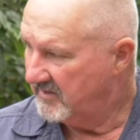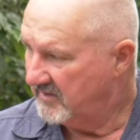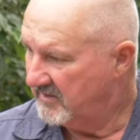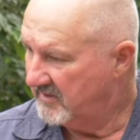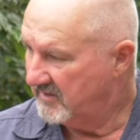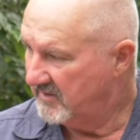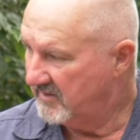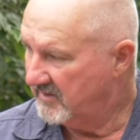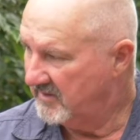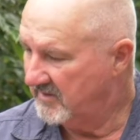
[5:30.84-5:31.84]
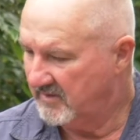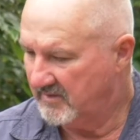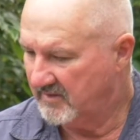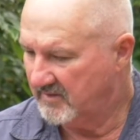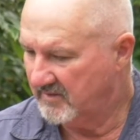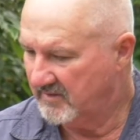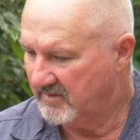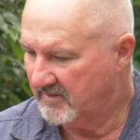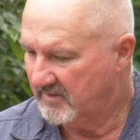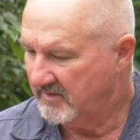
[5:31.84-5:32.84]

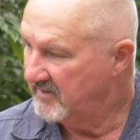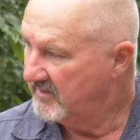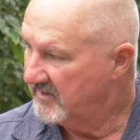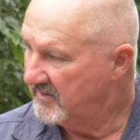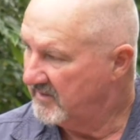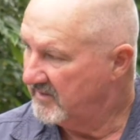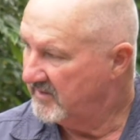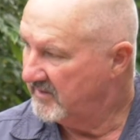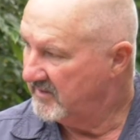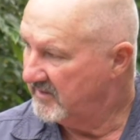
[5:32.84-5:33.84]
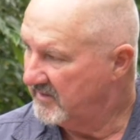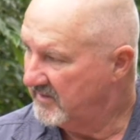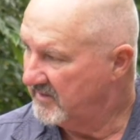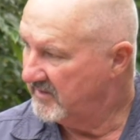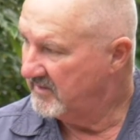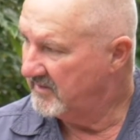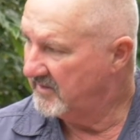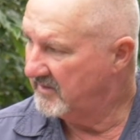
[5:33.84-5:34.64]
The person shown says nothing.